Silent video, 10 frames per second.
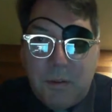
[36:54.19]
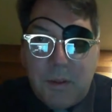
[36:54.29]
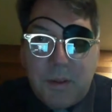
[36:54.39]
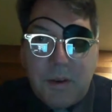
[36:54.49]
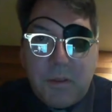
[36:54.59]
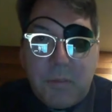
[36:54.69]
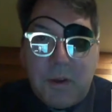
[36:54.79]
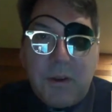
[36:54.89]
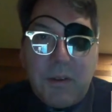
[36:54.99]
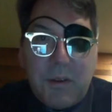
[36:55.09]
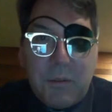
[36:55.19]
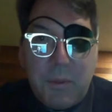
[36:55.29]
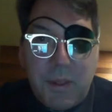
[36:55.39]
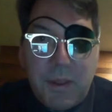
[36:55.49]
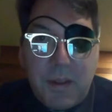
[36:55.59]
what their experiences
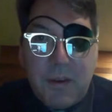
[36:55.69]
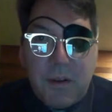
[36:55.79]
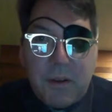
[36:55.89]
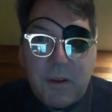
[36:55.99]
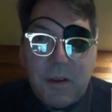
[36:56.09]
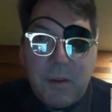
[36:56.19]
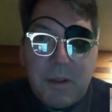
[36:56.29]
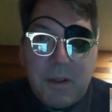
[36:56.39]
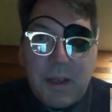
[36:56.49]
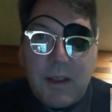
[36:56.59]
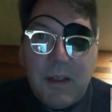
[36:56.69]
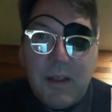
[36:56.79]
with it are going to be like.